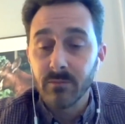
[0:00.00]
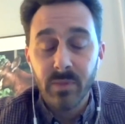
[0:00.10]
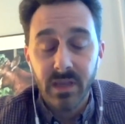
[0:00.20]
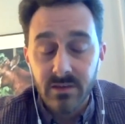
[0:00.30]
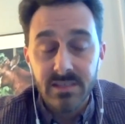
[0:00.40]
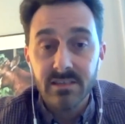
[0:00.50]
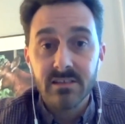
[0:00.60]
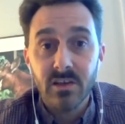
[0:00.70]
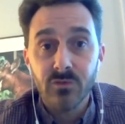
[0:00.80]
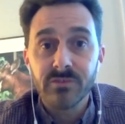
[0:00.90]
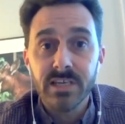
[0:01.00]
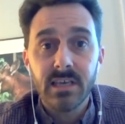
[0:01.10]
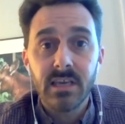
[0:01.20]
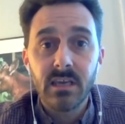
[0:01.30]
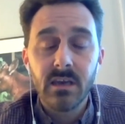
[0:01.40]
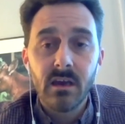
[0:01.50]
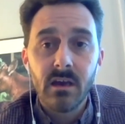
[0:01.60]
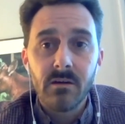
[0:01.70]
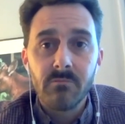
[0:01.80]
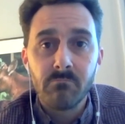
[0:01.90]
because it's so risky,
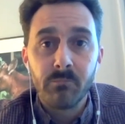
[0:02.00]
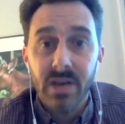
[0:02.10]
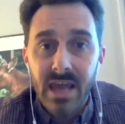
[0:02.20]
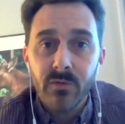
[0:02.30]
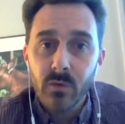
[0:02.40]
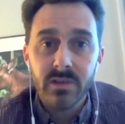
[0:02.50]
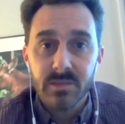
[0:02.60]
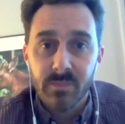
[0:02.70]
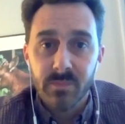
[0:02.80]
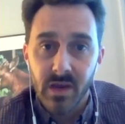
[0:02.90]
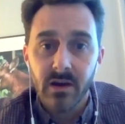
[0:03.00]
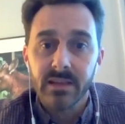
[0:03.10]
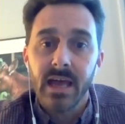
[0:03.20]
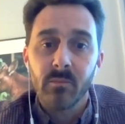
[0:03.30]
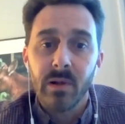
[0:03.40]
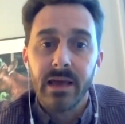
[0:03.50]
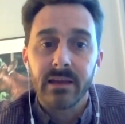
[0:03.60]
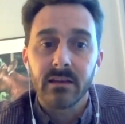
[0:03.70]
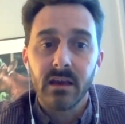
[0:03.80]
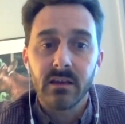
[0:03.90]
but everyone is behind that
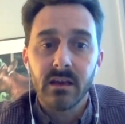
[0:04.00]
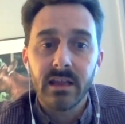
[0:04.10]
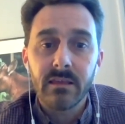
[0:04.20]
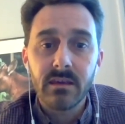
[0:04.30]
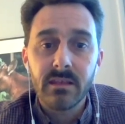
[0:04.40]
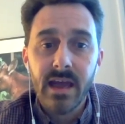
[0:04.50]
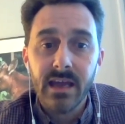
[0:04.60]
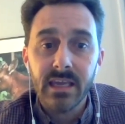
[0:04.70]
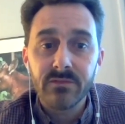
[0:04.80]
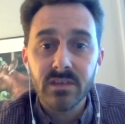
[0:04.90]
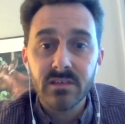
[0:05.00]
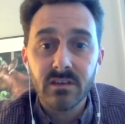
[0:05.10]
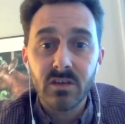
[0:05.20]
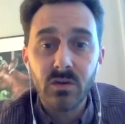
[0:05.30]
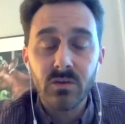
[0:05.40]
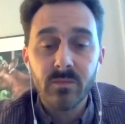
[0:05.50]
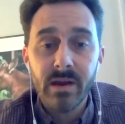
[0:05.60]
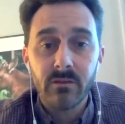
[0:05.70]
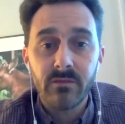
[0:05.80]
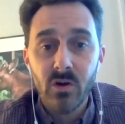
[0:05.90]
plan. And I think that gives us a huge
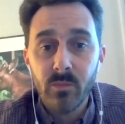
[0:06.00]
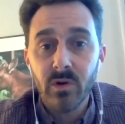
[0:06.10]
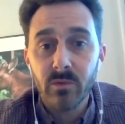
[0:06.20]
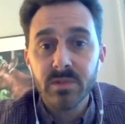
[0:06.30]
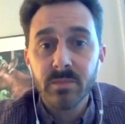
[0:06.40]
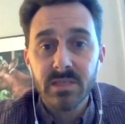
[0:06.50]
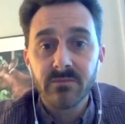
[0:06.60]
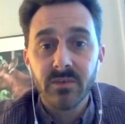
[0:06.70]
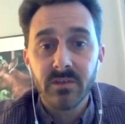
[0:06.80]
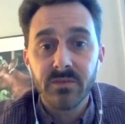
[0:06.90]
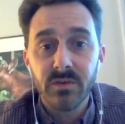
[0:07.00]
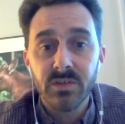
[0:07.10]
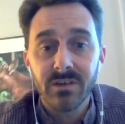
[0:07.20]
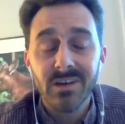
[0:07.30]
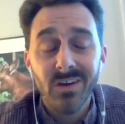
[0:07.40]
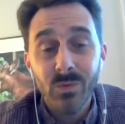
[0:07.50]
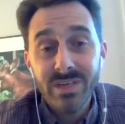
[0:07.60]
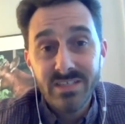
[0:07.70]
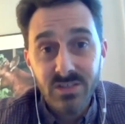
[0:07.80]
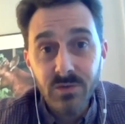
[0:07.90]
amount of hope and optimism for the future. We
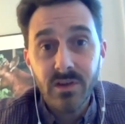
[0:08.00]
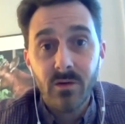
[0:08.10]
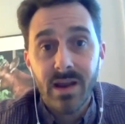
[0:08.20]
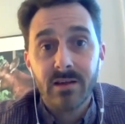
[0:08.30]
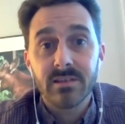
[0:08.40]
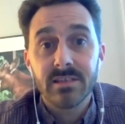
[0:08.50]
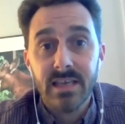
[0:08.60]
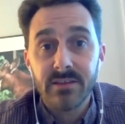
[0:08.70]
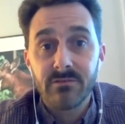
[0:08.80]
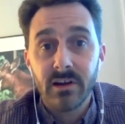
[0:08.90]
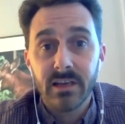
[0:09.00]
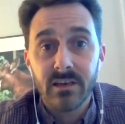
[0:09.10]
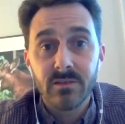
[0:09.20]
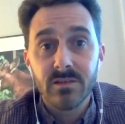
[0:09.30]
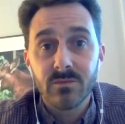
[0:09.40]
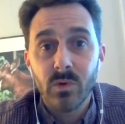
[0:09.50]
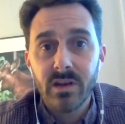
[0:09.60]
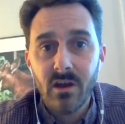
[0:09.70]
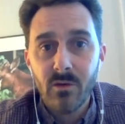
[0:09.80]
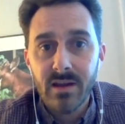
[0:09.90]
do know how to save rhinos,
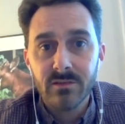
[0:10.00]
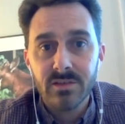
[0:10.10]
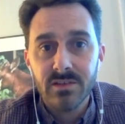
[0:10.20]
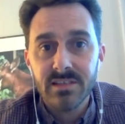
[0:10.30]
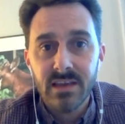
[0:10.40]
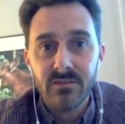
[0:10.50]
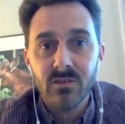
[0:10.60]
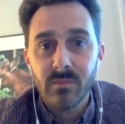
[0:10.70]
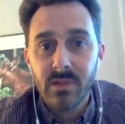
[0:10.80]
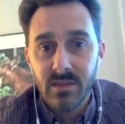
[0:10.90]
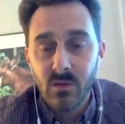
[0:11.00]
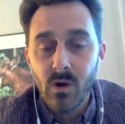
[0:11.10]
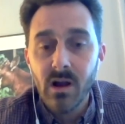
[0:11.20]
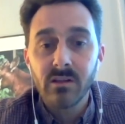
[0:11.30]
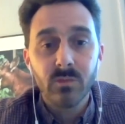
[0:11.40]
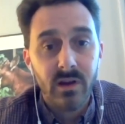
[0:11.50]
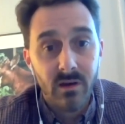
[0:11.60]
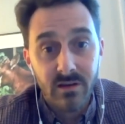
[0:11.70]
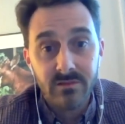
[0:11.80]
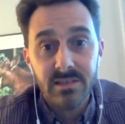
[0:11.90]
we know how to save them in the wild,
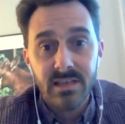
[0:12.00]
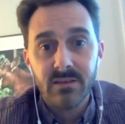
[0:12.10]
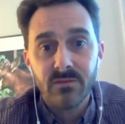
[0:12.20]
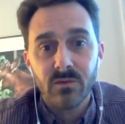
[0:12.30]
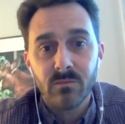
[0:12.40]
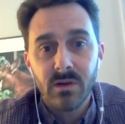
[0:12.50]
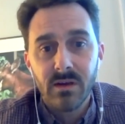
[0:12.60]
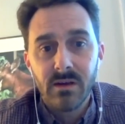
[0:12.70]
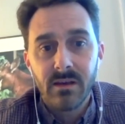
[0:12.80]
we know how to save them